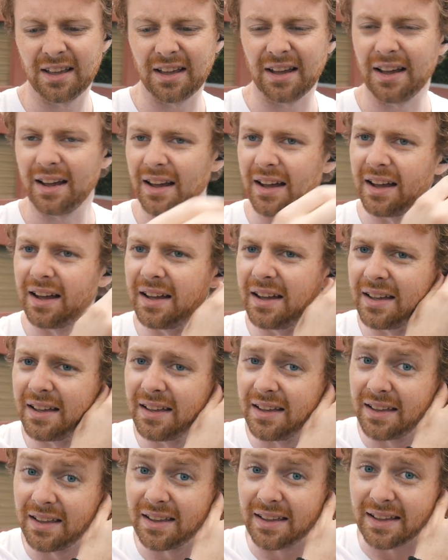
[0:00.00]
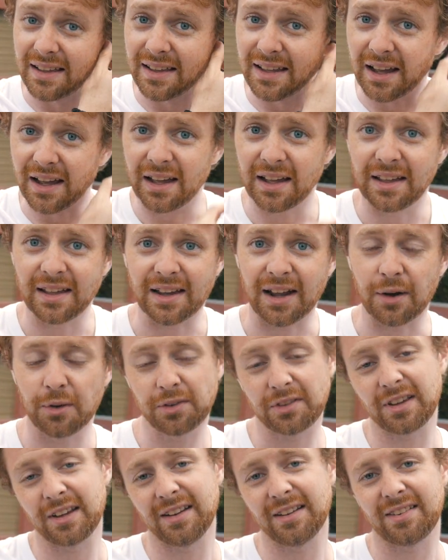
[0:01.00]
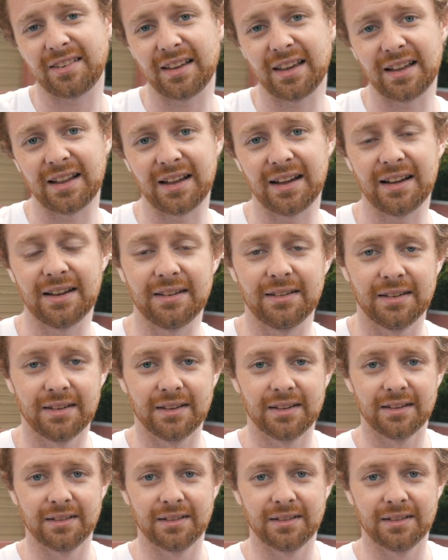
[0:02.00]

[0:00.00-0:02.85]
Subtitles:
I was gonna say,